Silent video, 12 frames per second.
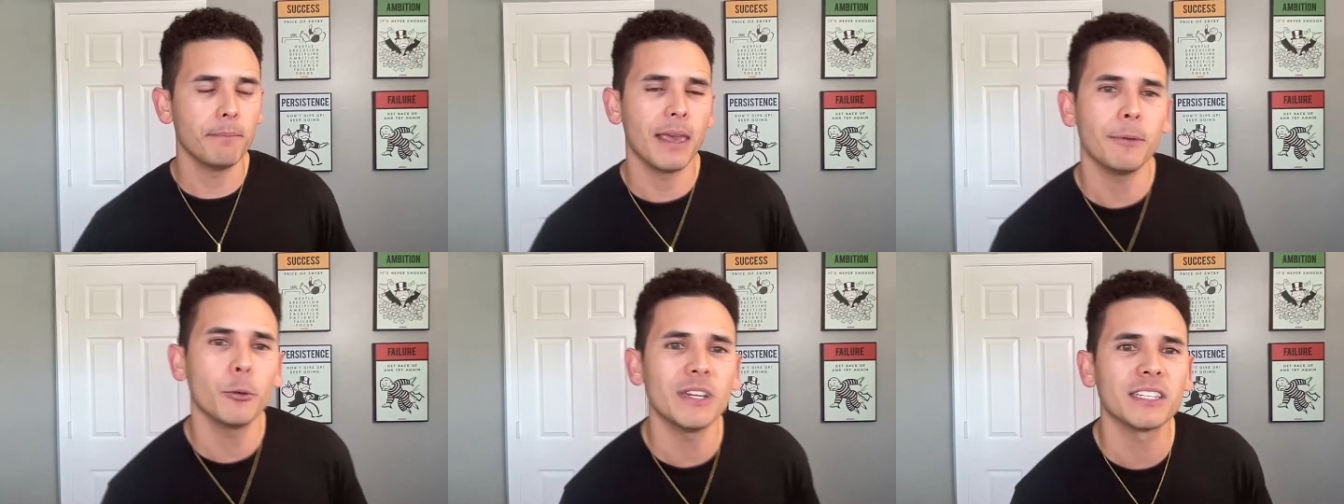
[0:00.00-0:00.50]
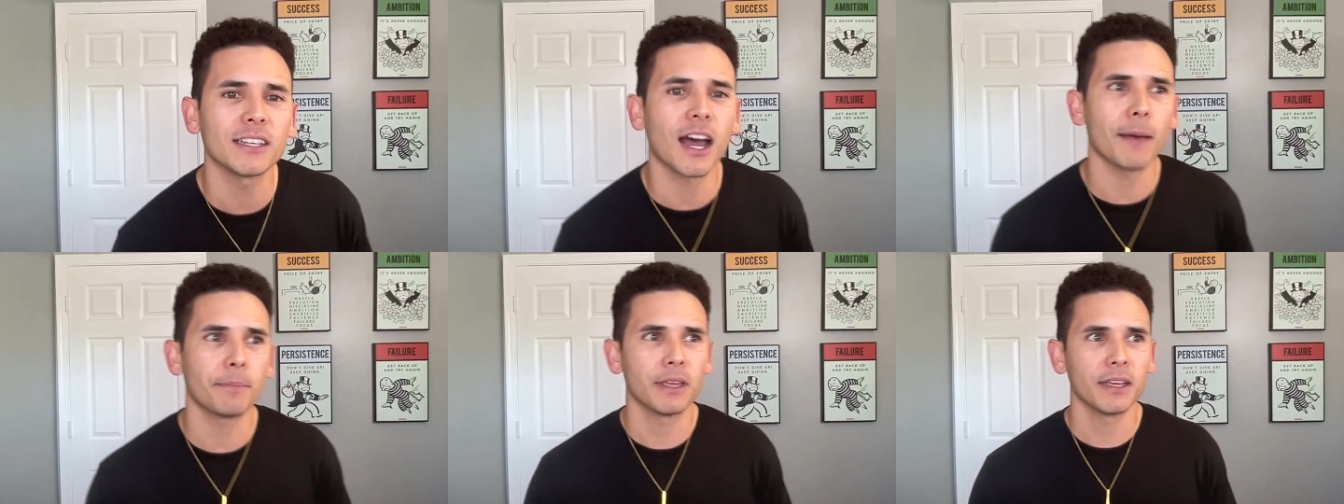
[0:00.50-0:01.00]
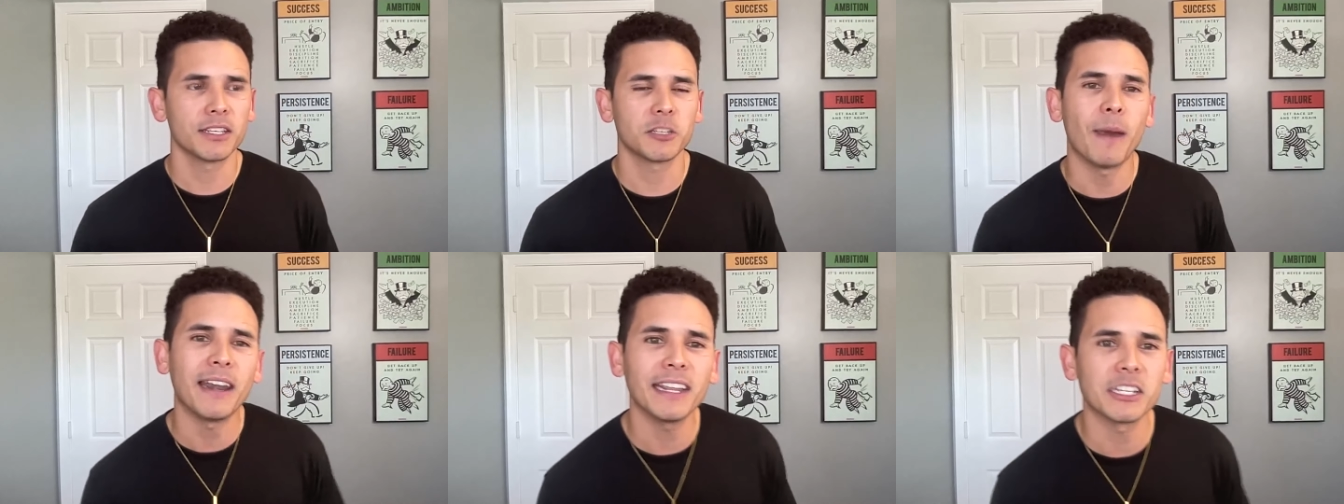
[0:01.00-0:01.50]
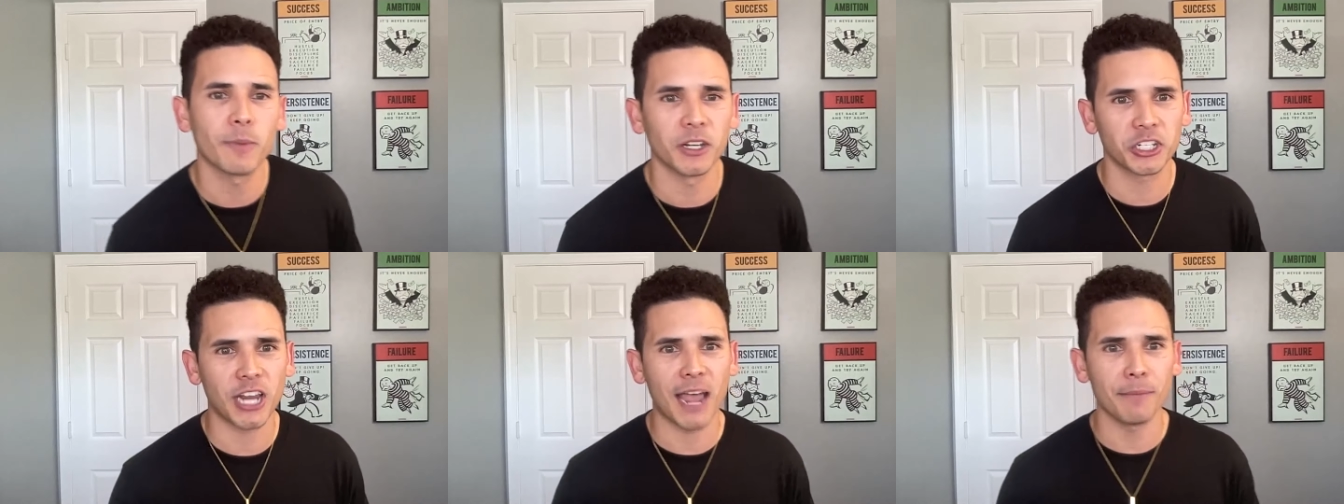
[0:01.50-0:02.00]
maybe we stop spending as
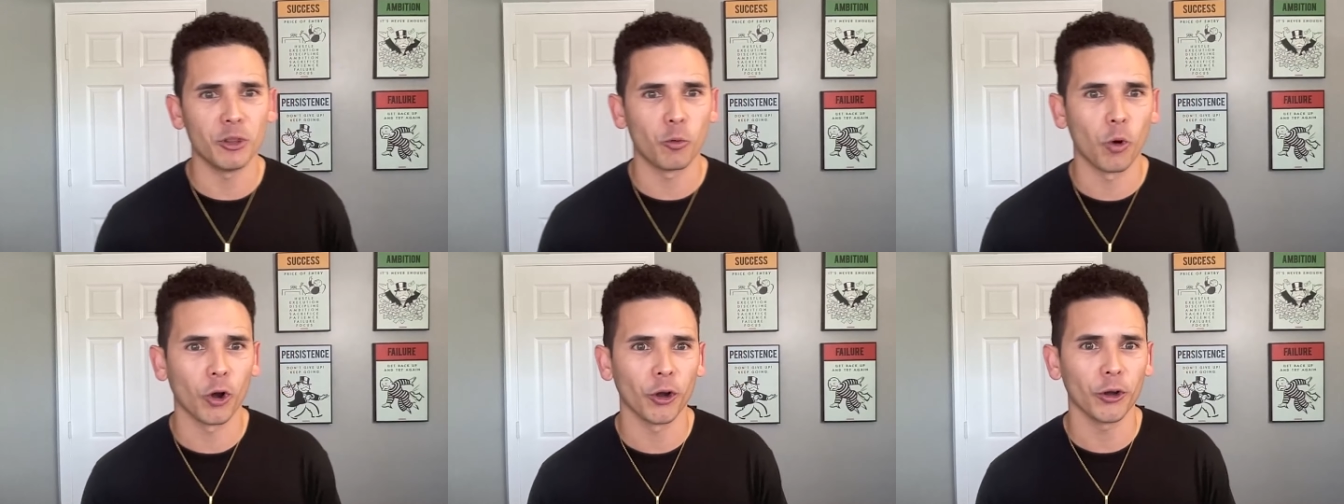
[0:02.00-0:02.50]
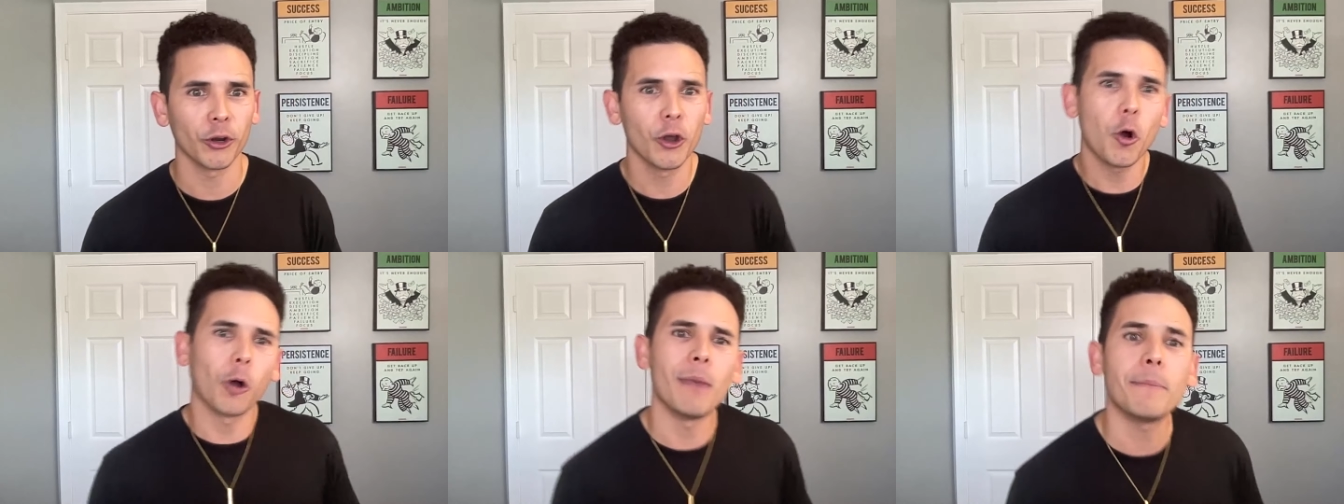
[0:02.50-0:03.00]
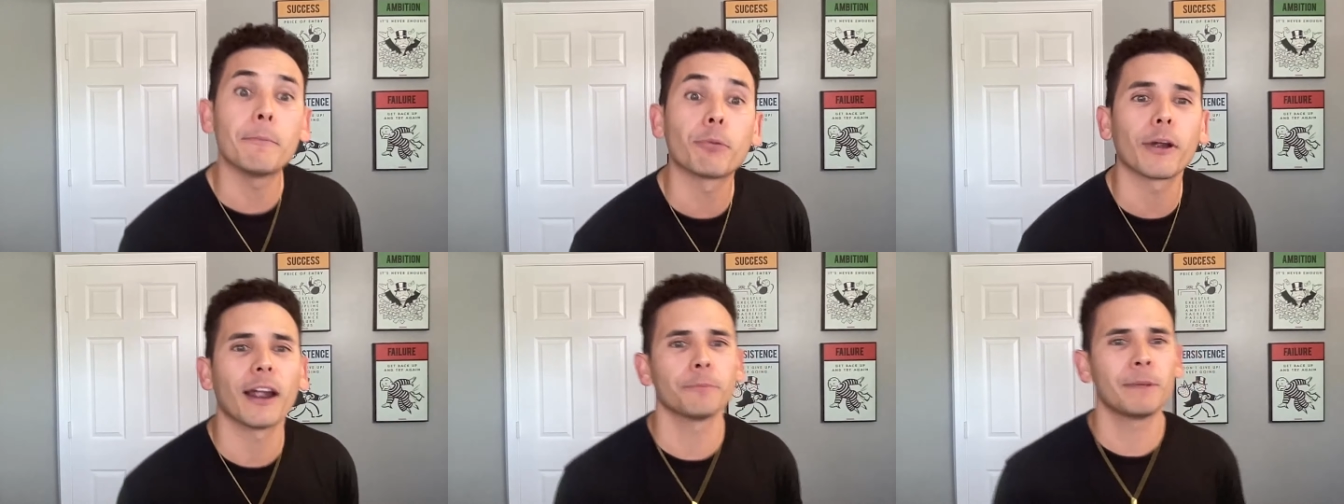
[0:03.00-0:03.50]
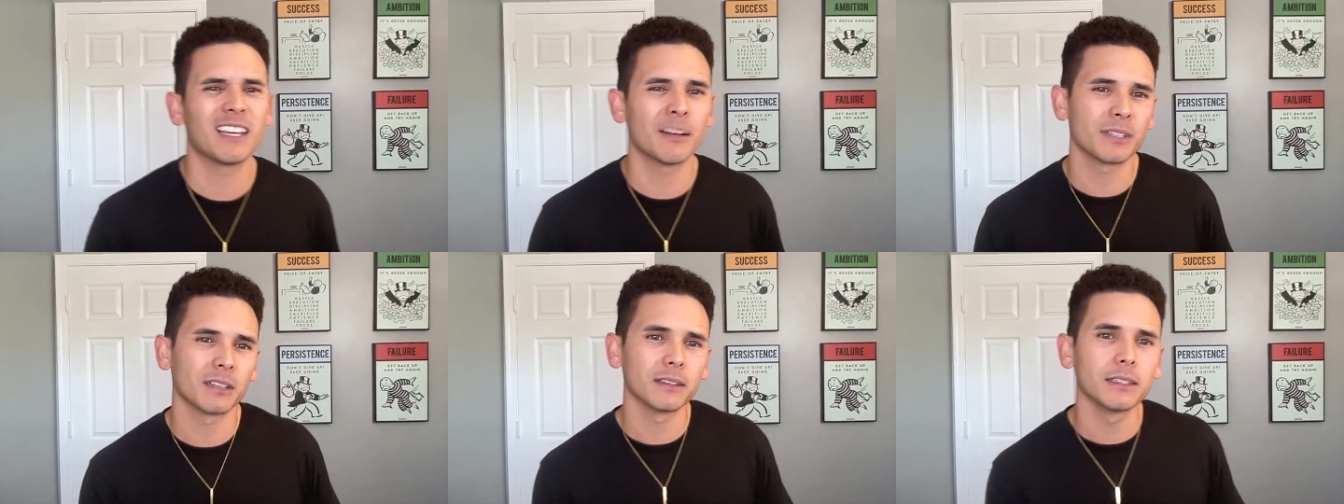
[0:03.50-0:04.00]
much time in the word or maybe prayer
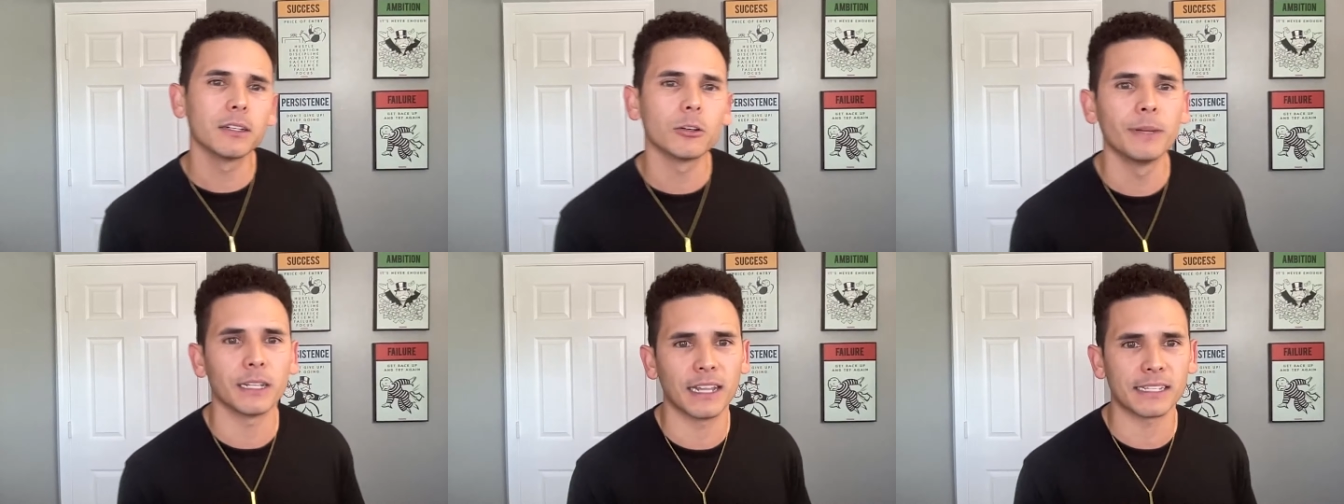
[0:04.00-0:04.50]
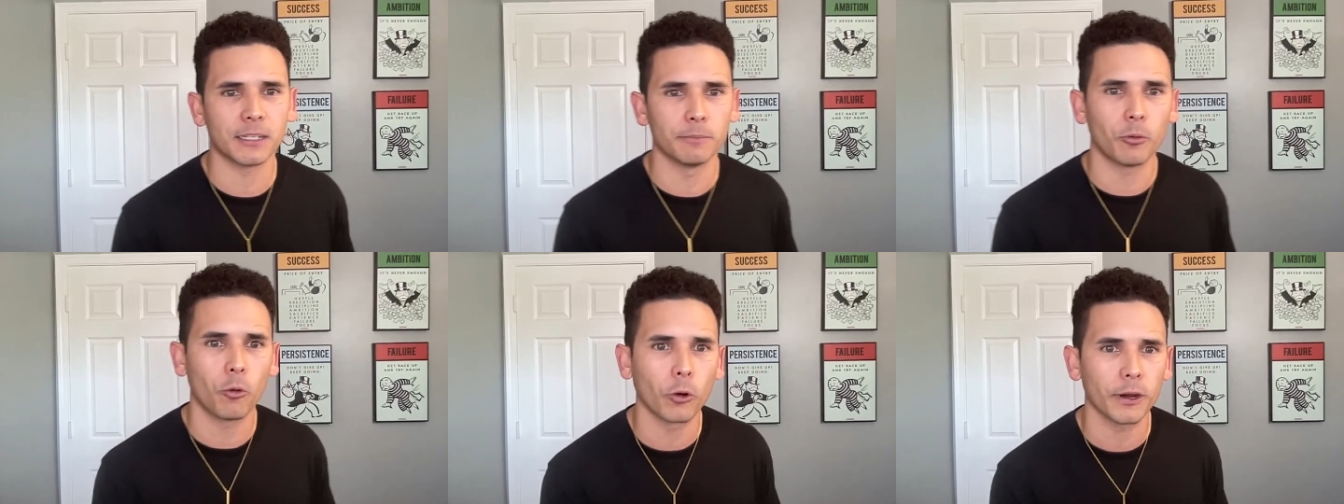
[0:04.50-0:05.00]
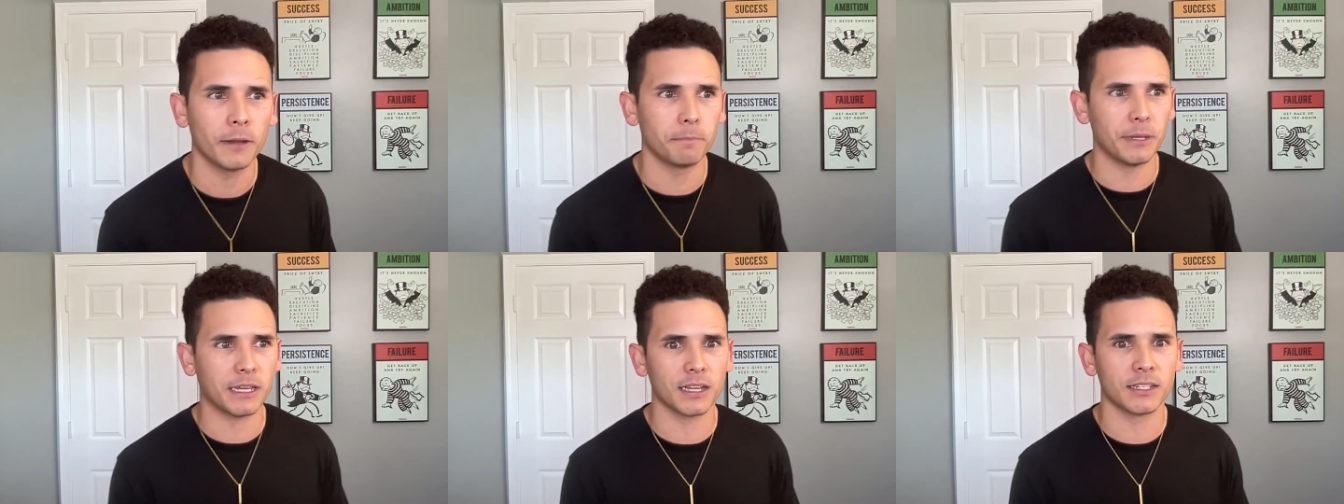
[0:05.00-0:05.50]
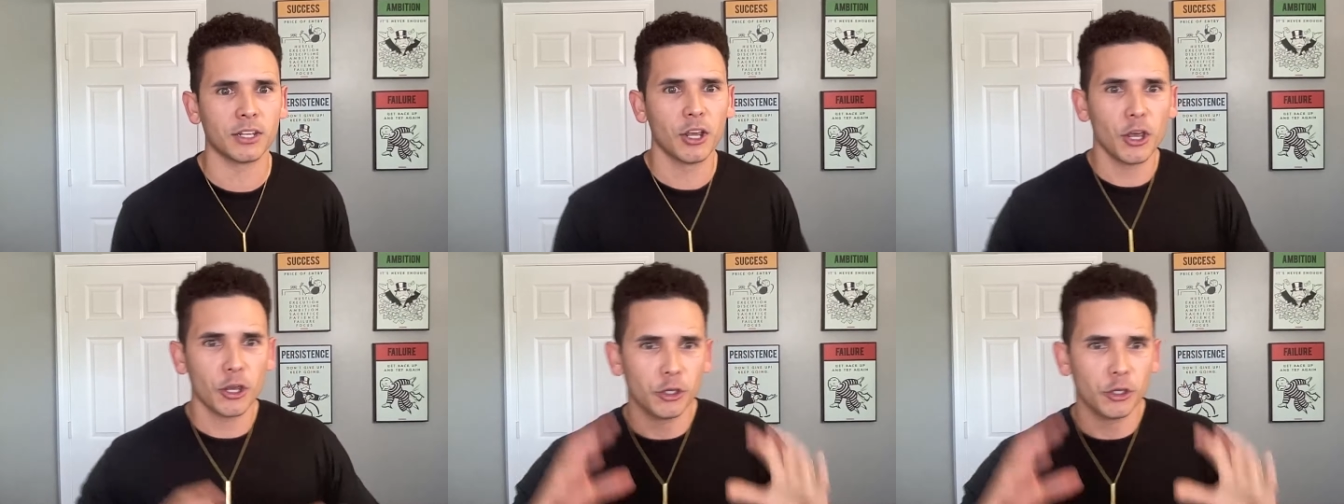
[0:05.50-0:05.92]
becomes a little bit less important because